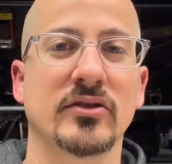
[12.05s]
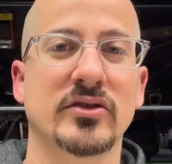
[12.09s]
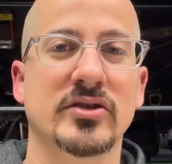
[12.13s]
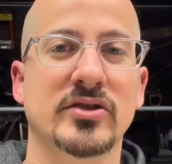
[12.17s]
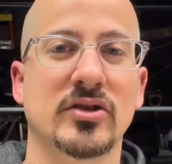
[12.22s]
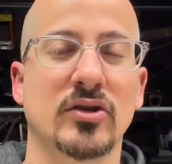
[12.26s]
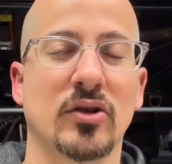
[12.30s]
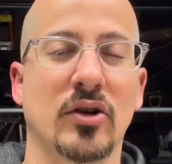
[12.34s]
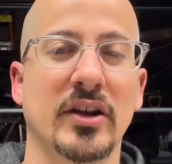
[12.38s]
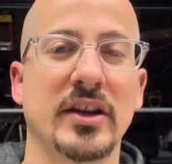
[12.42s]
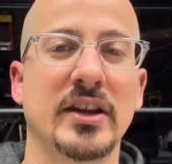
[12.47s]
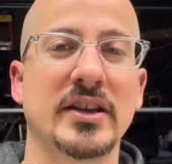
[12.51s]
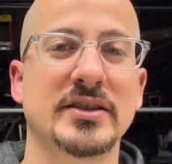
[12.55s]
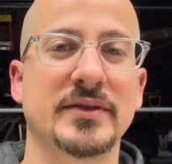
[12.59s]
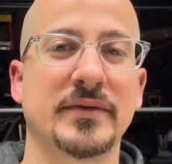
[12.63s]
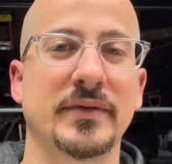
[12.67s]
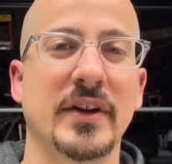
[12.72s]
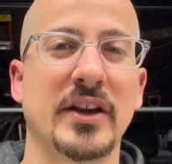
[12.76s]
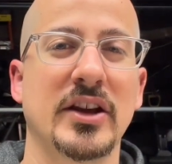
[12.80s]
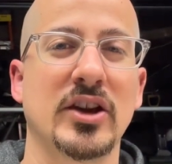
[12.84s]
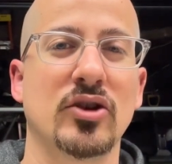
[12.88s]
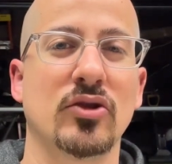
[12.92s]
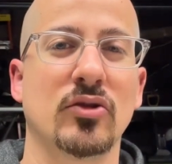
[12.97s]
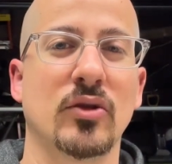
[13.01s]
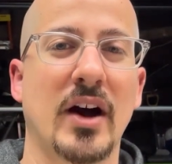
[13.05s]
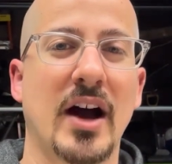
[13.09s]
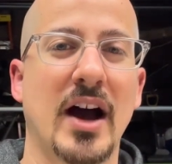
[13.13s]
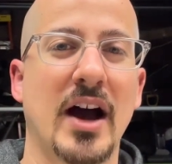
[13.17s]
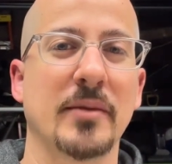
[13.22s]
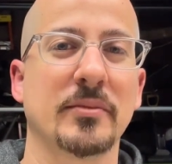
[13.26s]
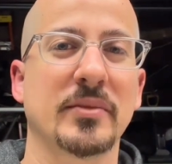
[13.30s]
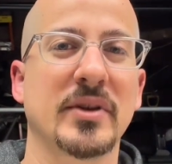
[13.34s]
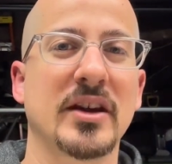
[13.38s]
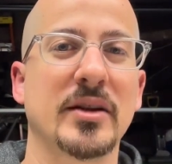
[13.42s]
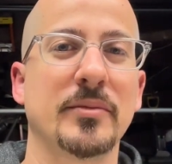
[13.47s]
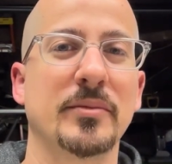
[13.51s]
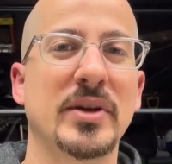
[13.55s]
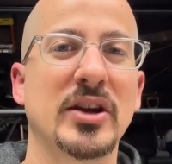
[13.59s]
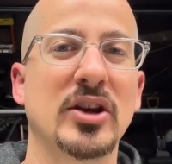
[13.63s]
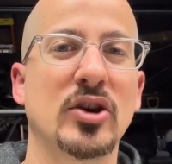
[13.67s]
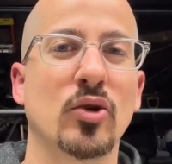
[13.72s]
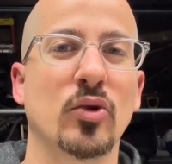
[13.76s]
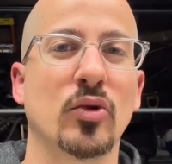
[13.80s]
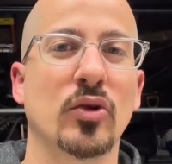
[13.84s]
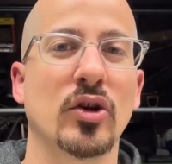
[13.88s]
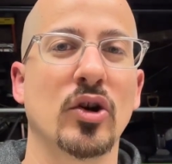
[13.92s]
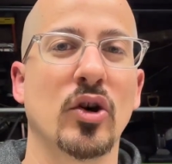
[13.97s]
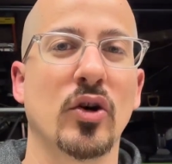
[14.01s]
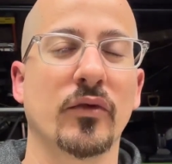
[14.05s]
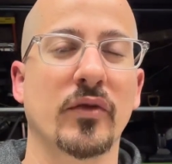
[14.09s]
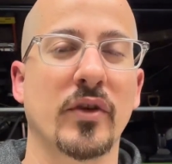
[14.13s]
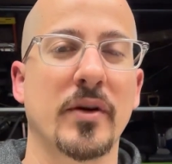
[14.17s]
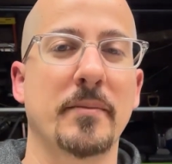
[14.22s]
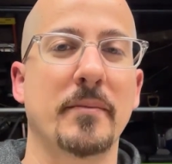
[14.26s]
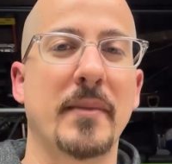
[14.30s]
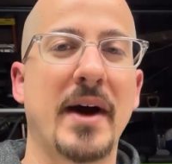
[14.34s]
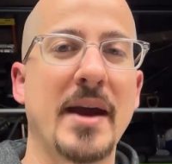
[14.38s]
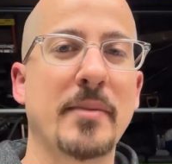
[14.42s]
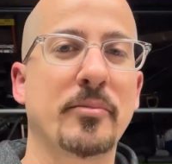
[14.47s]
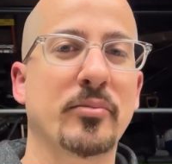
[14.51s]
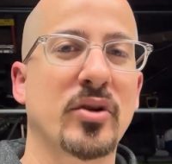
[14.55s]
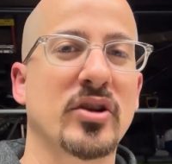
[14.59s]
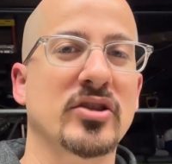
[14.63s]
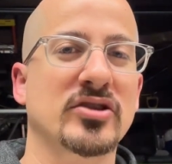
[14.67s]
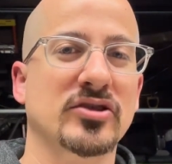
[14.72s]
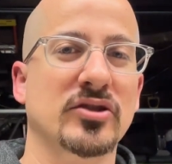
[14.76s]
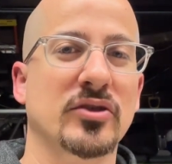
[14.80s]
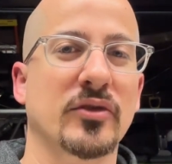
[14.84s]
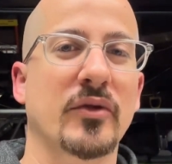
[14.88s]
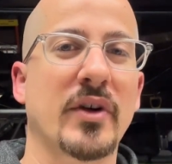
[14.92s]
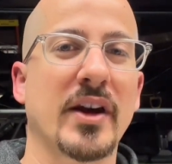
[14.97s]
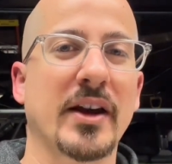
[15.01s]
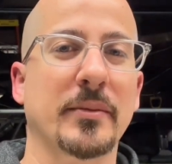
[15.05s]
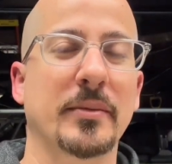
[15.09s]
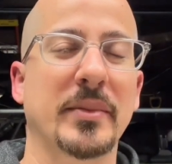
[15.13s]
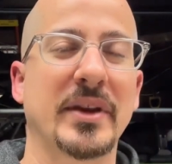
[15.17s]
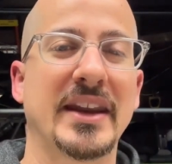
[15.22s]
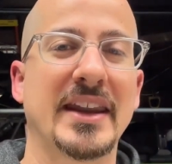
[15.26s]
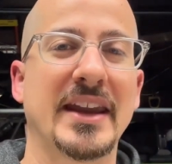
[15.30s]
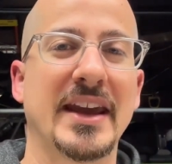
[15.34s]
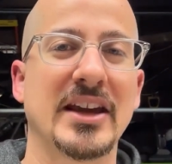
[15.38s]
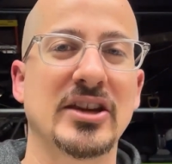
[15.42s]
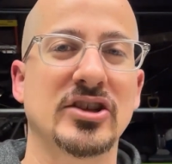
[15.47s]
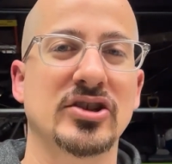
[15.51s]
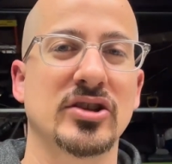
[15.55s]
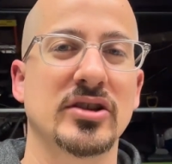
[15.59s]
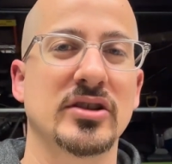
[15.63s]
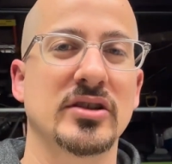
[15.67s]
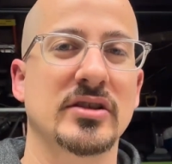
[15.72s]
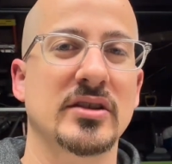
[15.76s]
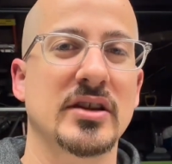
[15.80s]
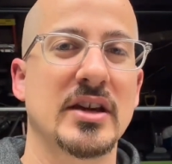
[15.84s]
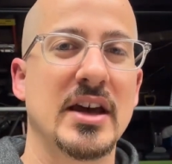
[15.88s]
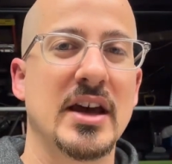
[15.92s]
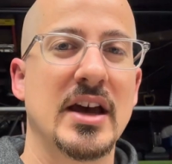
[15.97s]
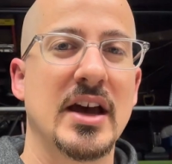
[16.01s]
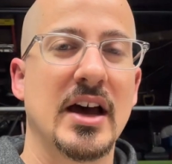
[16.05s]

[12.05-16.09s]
So on this video, I'm going to be going over my personal recommendations